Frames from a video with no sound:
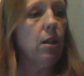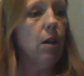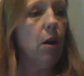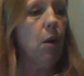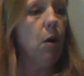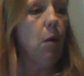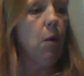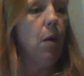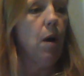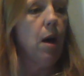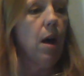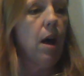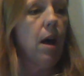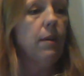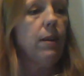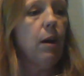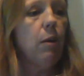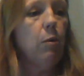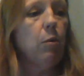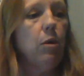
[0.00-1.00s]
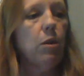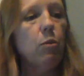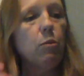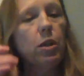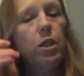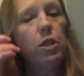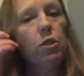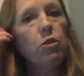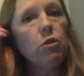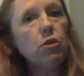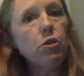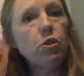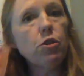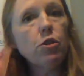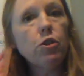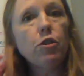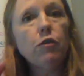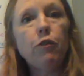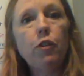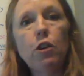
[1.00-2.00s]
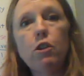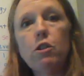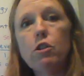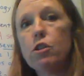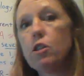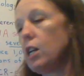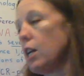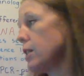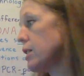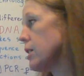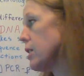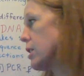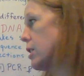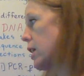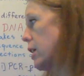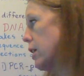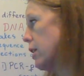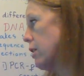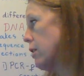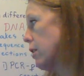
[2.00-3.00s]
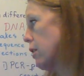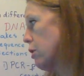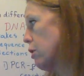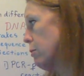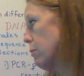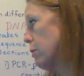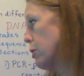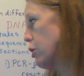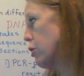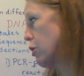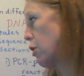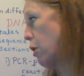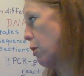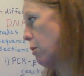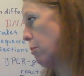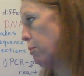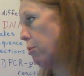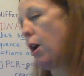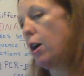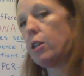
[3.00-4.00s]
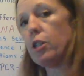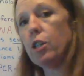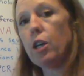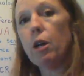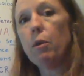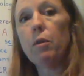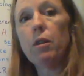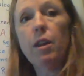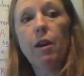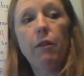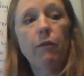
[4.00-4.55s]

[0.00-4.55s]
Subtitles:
though that when the researchers first did the Human Genome Project, when they